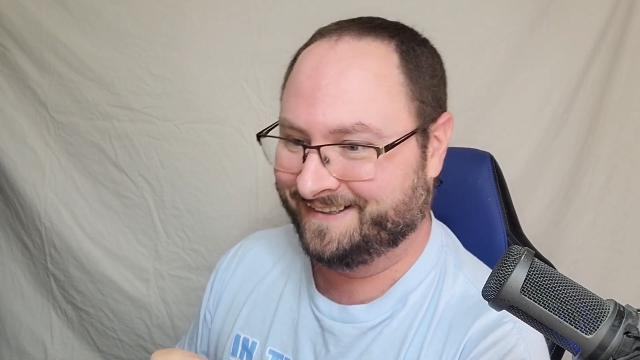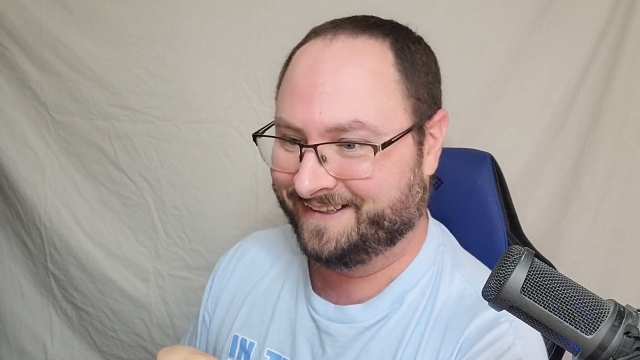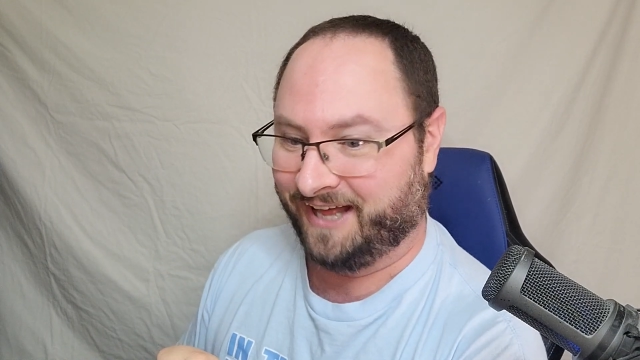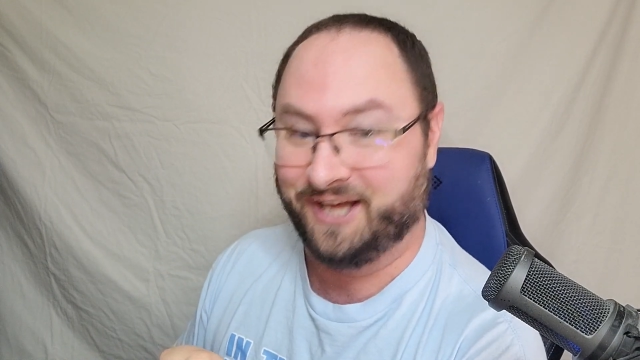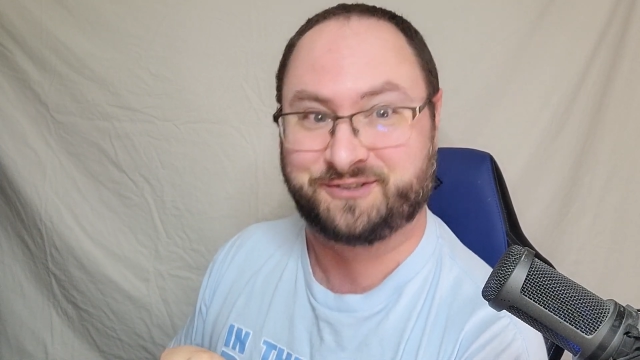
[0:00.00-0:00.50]

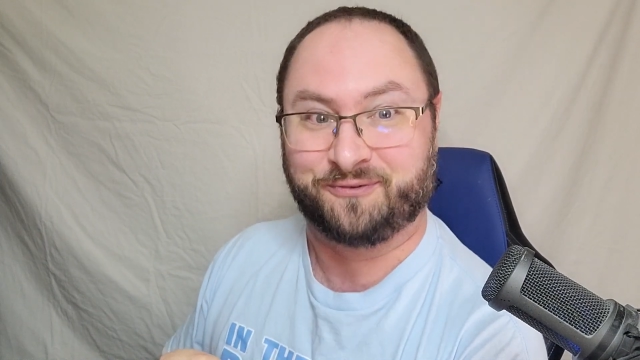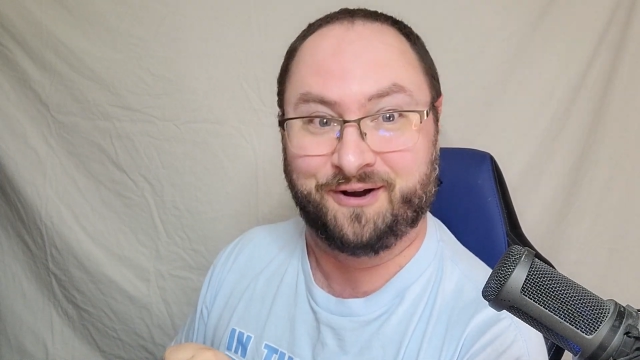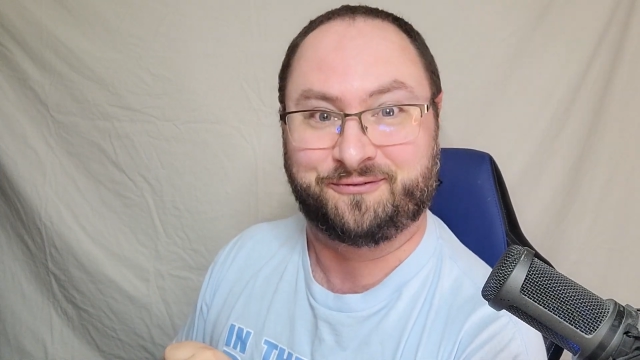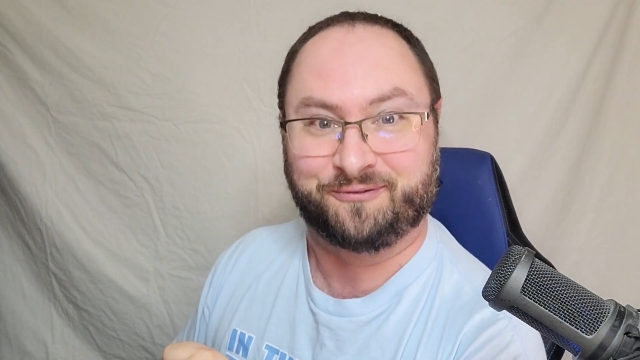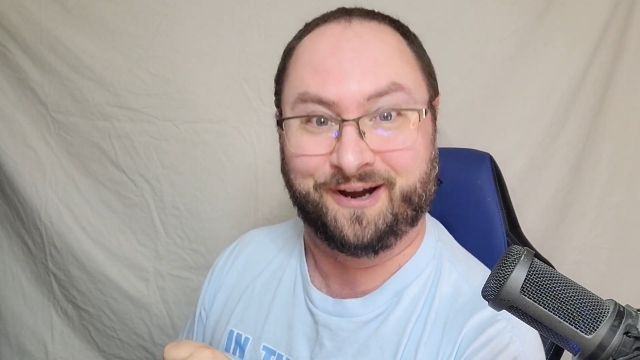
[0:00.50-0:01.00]
That's
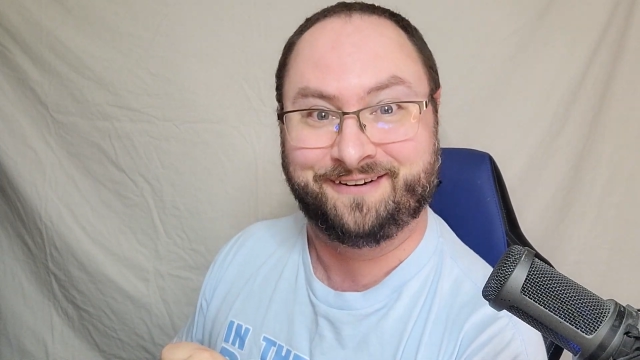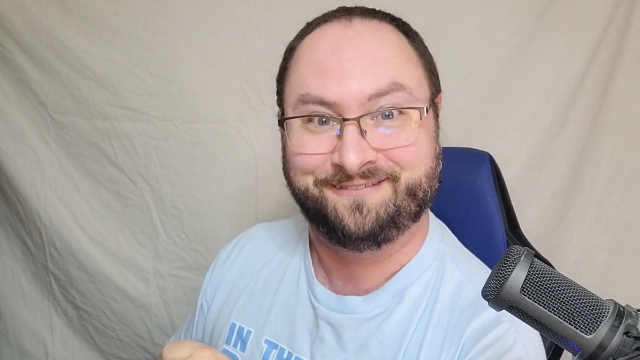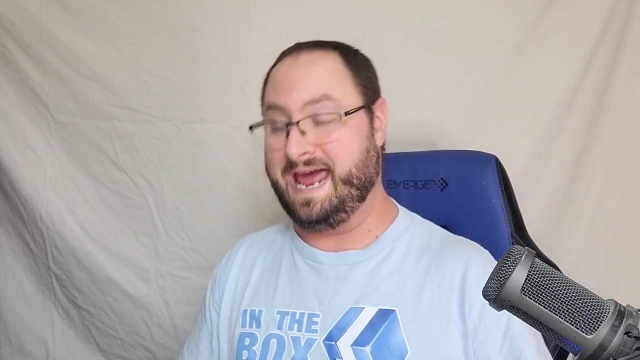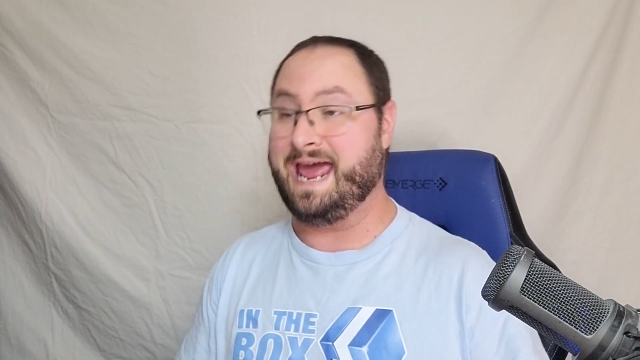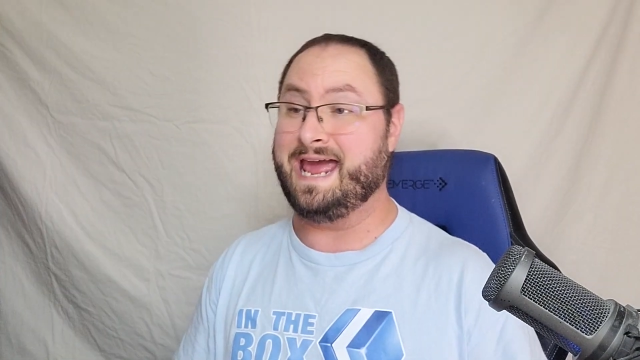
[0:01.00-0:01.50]
right, Fred.
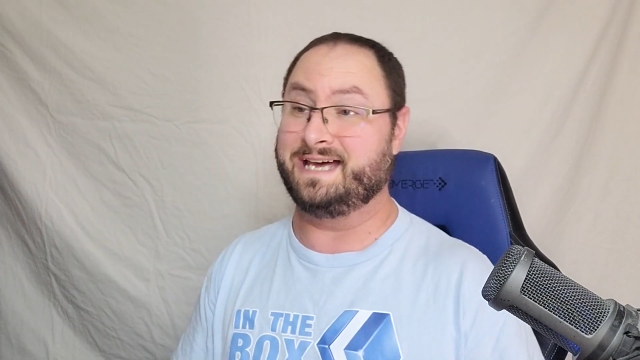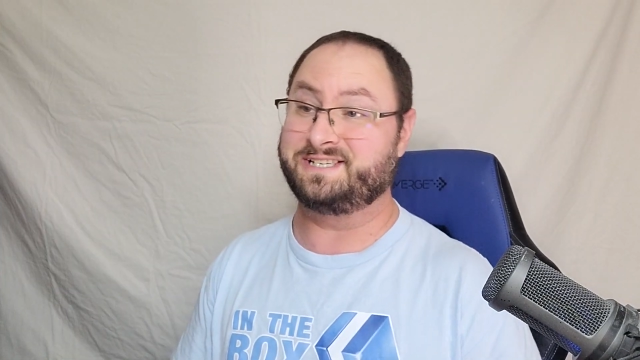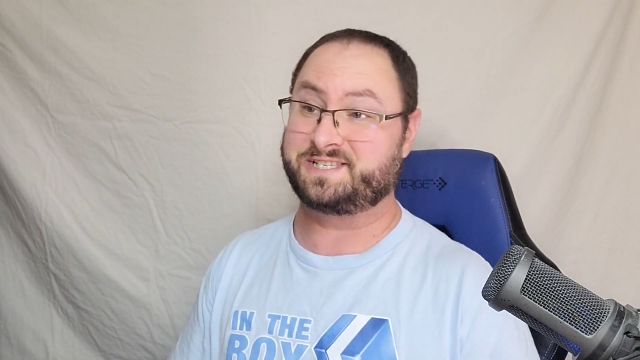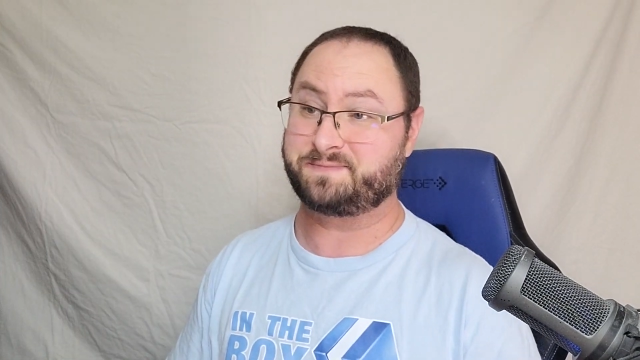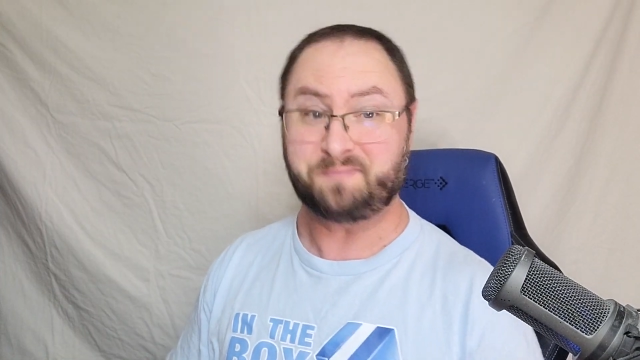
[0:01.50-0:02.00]
And
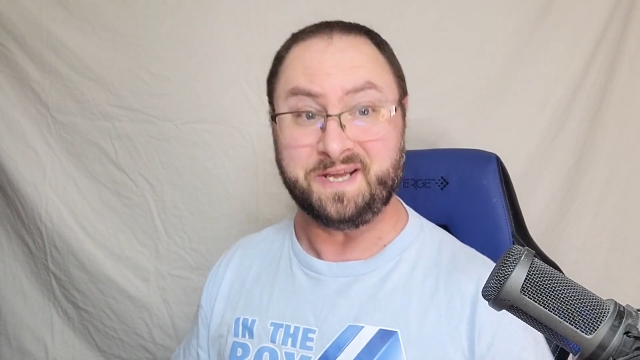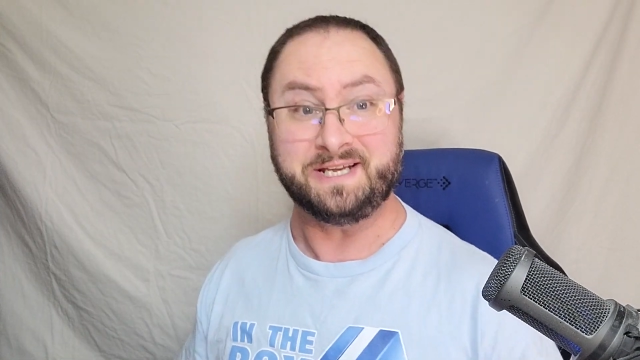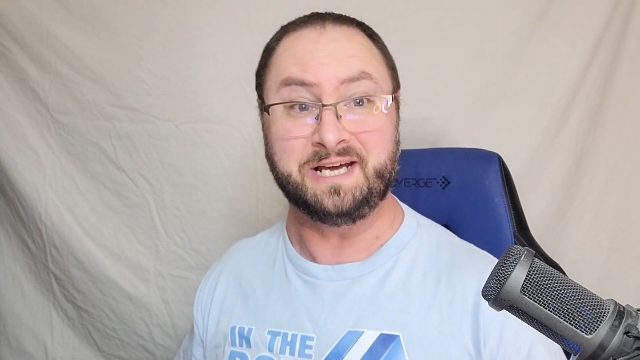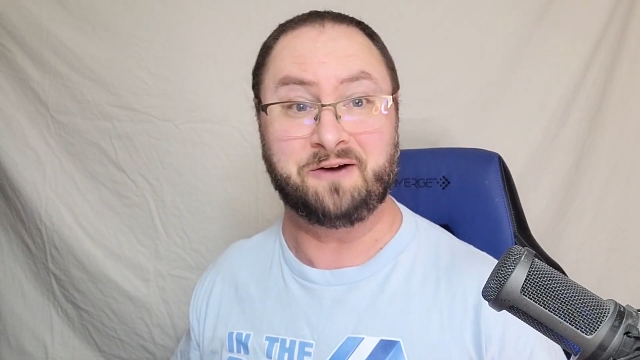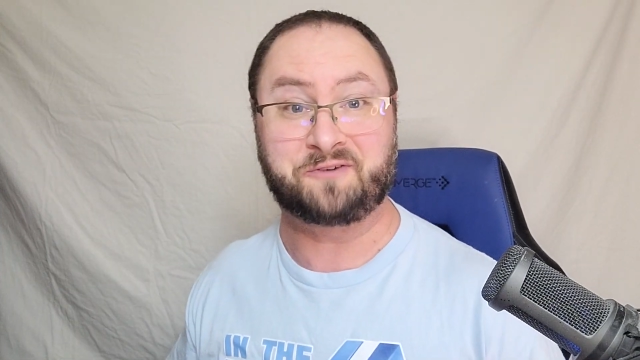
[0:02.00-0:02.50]
speaking of